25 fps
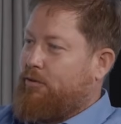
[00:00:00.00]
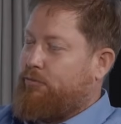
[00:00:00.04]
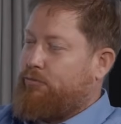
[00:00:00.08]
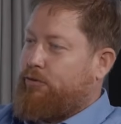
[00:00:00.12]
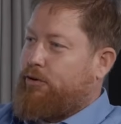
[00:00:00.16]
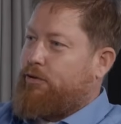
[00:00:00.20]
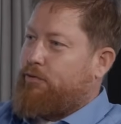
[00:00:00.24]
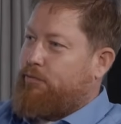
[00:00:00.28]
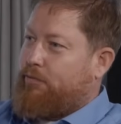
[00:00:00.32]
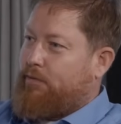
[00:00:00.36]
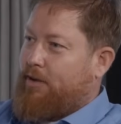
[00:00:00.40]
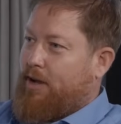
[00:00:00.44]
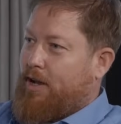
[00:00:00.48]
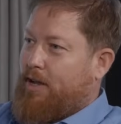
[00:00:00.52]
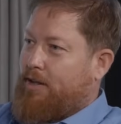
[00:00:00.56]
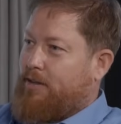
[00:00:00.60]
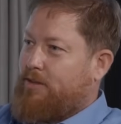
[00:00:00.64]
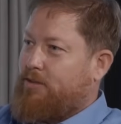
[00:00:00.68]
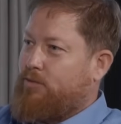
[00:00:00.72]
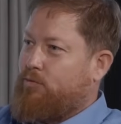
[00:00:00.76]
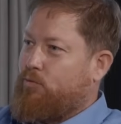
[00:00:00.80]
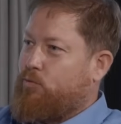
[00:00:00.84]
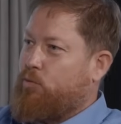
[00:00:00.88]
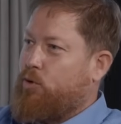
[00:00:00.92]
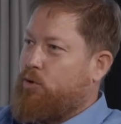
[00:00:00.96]
The frequent
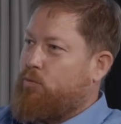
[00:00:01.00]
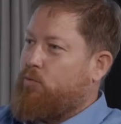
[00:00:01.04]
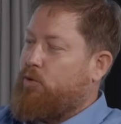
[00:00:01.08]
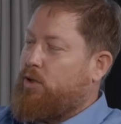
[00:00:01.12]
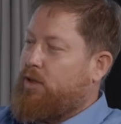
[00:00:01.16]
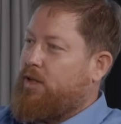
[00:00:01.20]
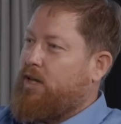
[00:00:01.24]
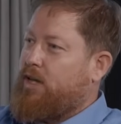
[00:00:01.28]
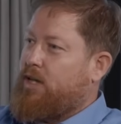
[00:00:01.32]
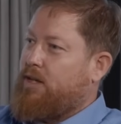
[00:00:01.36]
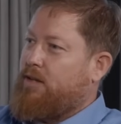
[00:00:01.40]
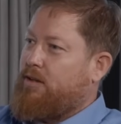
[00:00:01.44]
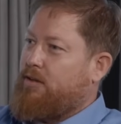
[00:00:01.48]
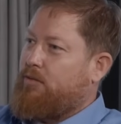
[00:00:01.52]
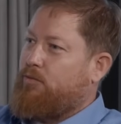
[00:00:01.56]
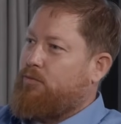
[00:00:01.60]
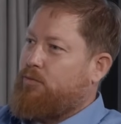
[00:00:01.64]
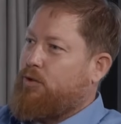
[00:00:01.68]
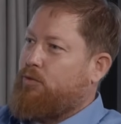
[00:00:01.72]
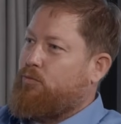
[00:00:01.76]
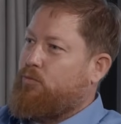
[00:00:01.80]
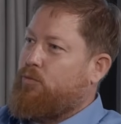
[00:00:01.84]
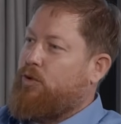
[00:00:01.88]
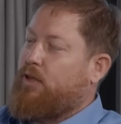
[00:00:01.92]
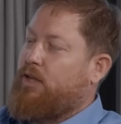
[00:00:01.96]
flyers. What will
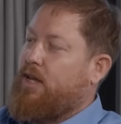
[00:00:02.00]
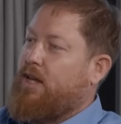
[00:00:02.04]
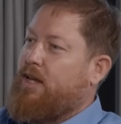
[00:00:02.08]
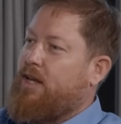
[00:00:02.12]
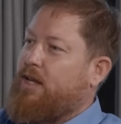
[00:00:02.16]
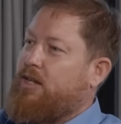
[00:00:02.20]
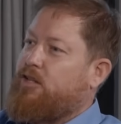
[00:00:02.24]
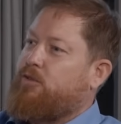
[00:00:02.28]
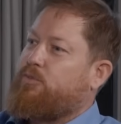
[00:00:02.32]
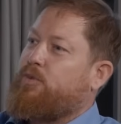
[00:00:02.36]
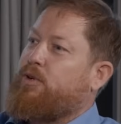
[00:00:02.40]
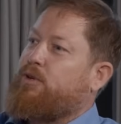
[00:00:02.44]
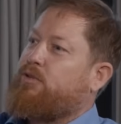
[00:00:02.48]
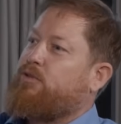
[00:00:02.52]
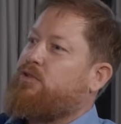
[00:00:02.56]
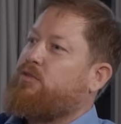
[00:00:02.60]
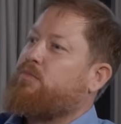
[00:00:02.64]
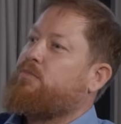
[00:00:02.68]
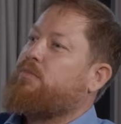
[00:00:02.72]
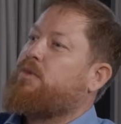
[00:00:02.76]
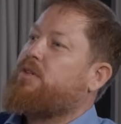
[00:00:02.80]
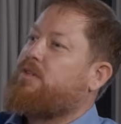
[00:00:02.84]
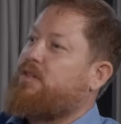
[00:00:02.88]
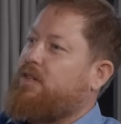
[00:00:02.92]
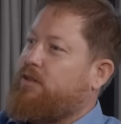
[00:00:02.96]
they experience
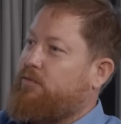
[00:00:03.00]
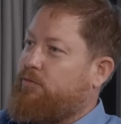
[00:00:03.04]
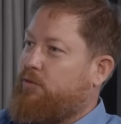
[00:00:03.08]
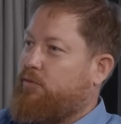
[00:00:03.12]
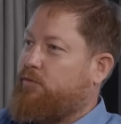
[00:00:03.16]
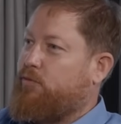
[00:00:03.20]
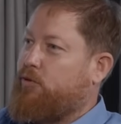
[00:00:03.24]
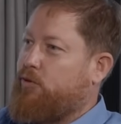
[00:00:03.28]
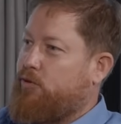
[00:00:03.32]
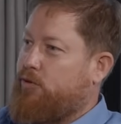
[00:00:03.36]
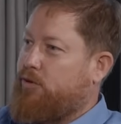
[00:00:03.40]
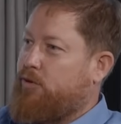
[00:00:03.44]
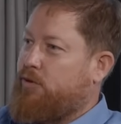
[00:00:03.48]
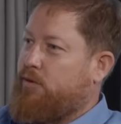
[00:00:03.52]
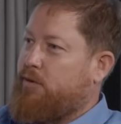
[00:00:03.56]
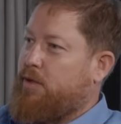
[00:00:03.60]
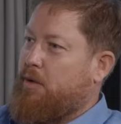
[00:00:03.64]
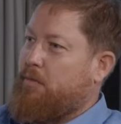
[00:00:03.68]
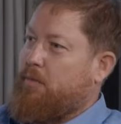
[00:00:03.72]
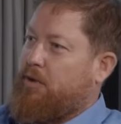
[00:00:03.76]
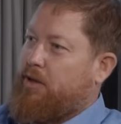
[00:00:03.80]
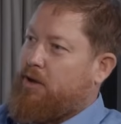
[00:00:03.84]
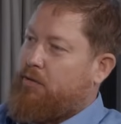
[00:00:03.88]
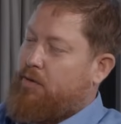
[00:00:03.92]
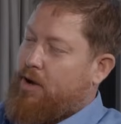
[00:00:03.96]
missing from 1st of
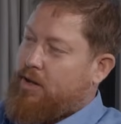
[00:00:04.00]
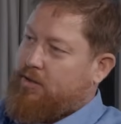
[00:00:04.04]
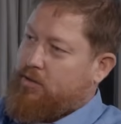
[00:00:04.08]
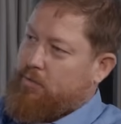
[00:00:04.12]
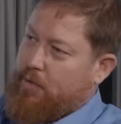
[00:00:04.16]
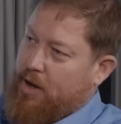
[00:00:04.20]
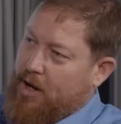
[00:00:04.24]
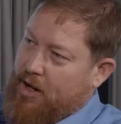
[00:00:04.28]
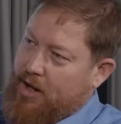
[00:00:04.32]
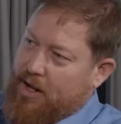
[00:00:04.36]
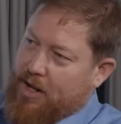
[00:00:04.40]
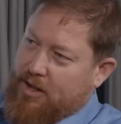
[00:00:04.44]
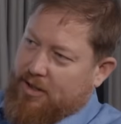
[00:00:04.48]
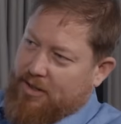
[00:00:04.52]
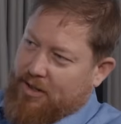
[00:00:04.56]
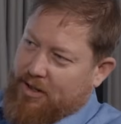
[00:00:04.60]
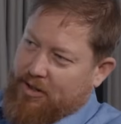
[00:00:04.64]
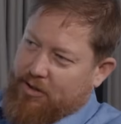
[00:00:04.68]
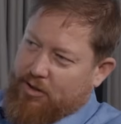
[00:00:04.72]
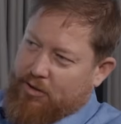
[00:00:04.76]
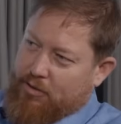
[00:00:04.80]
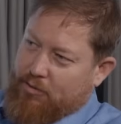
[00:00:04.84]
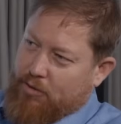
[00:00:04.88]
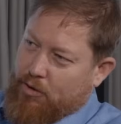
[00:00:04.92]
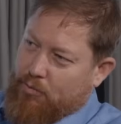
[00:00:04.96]
September? There are some airlines that are
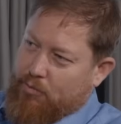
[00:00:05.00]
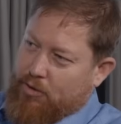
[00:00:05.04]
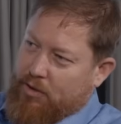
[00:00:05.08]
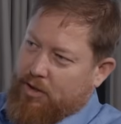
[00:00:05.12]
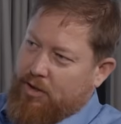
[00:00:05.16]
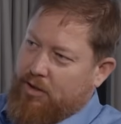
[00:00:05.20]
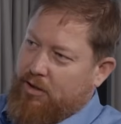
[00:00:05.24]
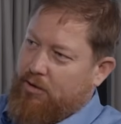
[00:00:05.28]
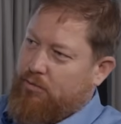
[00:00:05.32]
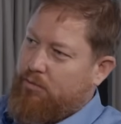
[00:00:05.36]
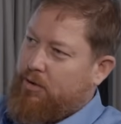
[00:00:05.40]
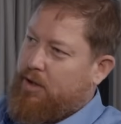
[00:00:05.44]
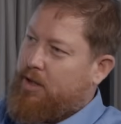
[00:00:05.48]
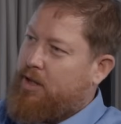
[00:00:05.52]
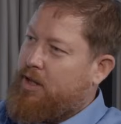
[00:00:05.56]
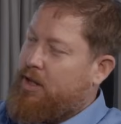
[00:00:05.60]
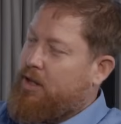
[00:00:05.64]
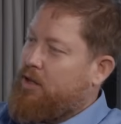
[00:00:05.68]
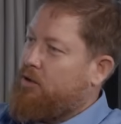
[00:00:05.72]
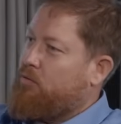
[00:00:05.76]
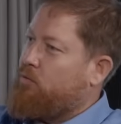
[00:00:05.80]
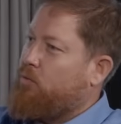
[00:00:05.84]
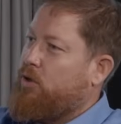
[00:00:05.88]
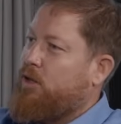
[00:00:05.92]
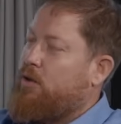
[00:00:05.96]
not completely ready.
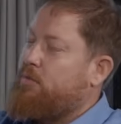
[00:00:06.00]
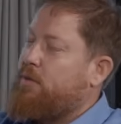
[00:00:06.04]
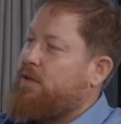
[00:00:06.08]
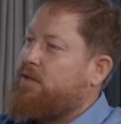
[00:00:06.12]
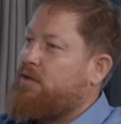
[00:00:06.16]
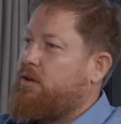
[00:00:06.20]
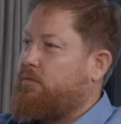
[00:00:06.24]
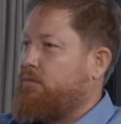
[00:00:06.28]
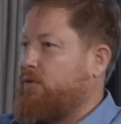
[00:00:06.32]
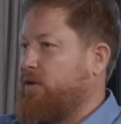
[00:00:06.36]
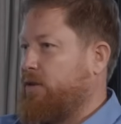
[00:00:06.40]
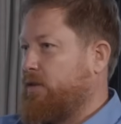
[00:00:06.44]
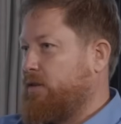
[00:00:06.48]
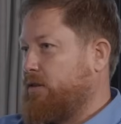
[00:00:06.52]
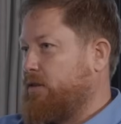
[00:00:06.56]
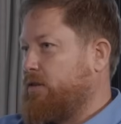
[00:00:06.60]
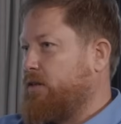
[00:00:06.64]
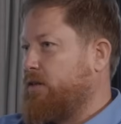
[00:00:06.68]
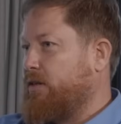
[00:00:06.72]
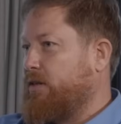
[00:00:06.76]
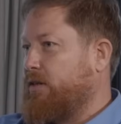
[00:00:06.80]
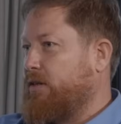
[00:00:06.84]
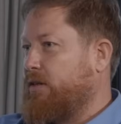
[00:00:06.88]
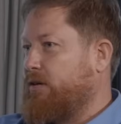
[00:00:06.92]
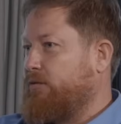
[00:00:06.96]
Will they miss something?
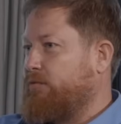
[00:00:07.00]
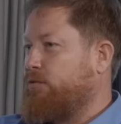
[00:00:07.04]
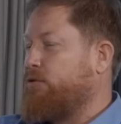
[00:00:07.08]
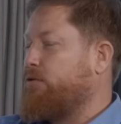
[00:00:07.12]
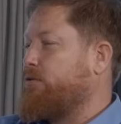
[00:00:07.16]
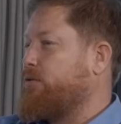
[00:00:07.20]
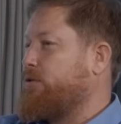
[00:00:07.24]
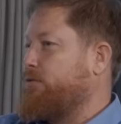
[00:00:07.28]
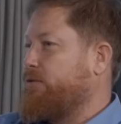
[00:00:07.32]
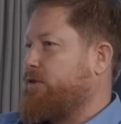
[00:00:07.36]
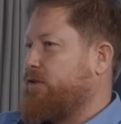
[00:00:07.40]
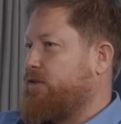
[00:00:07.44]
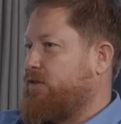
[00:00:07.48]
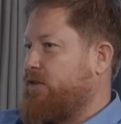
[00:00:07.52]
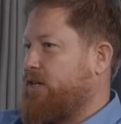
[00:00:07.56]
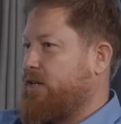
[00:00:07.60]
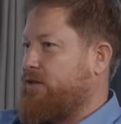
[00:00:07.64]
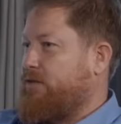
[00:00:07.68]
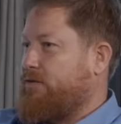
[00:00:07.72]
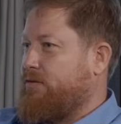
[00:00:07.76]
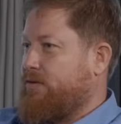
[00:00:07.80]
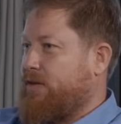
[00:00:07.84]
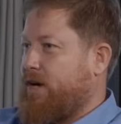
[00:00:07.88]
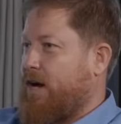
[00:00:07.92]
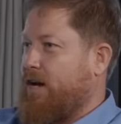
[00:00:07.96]
Of course, there is a change
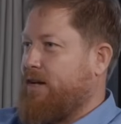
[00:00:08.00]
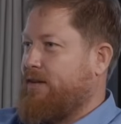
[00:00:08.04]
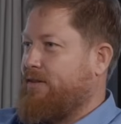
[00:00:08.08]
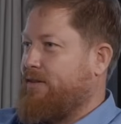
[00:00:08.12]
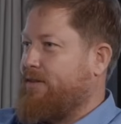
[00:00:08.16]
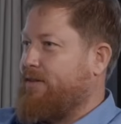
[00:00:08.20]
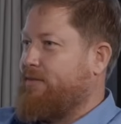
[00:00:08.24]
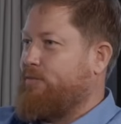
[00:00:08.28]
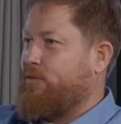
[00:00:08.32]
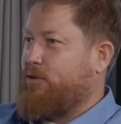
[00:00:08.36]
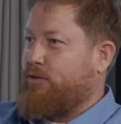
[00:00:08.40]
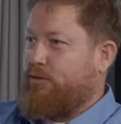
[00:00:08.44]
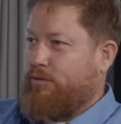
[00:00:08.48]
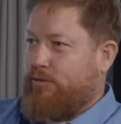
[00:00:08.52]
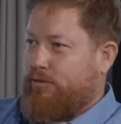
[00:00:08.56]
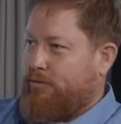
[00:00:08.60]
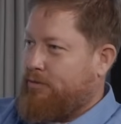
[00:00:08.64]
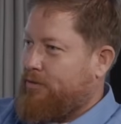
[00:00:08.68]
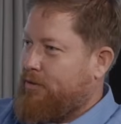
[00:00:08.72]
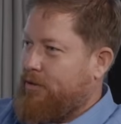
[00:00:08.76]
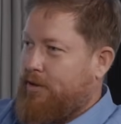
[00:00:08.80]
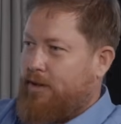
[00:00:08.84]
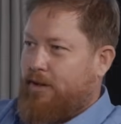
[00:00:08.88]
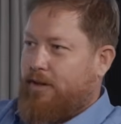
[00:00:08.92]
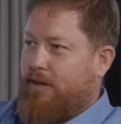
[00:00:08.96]
to SkyTeam, a new
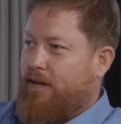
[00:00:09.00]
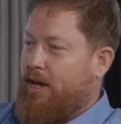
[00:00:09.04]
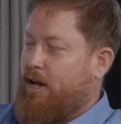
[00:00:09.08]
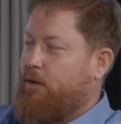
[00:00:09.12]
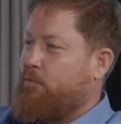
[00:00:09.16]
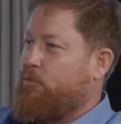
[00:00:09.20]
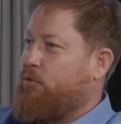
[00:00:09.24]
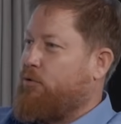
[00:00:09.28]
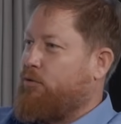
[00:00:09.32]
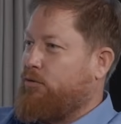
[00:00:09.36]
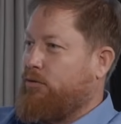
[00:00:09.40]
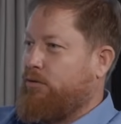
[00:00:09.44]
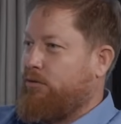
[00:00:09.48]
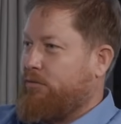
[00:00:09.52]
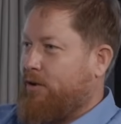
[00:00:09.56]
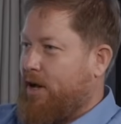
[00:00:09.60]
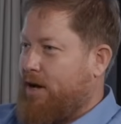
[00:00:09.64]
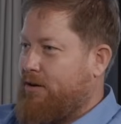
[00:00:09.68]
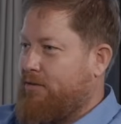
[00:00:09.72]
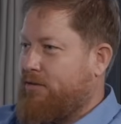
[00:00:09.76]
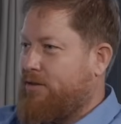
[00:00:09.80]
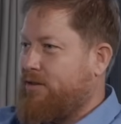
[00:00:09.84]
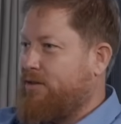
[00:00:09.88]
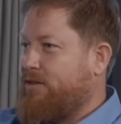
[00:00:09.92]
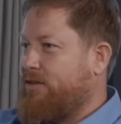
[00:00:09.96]
airport, new
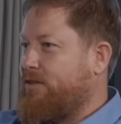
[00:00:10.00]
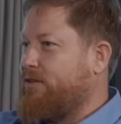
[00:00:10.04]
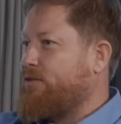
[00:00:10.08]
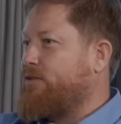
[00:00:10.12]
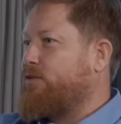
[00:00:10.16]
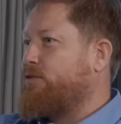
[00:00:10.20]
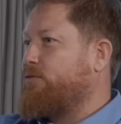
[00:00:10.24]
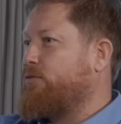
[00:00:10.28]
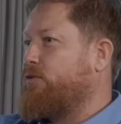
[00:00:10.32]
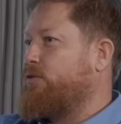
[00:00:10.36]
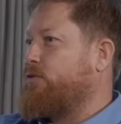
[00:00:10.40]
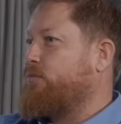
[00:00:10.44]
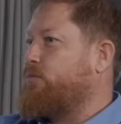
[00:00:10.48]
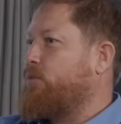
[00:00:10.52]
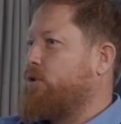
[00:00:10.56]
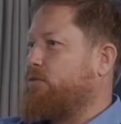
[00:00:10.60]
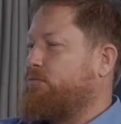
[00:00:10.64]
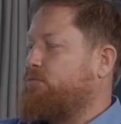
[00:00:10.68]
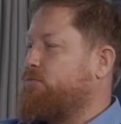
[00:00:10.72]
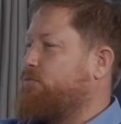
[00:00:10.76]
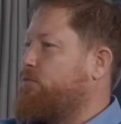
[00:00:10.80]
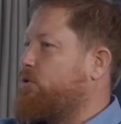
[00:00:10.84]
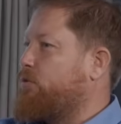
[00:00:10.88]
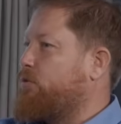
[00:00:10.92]
lounges, and so forth. But